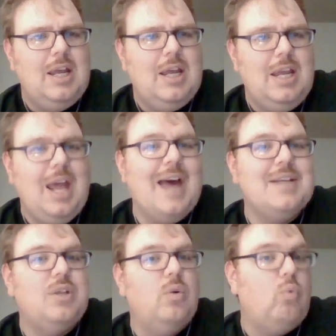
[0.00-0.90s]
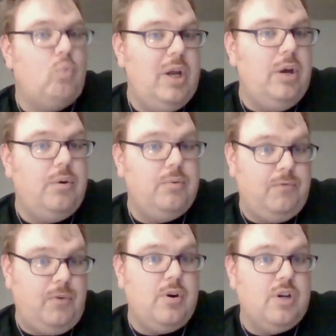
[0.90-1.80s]
he has the real
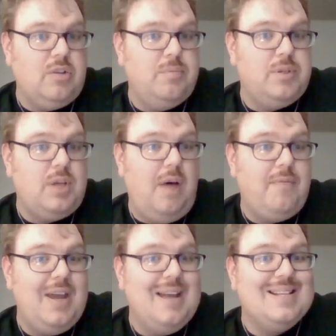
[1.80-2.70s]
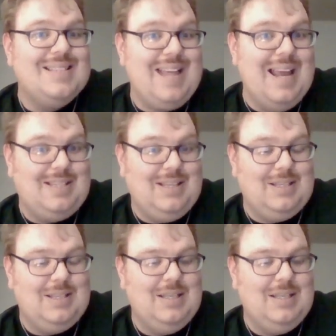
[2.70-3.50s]
version himself in stasis.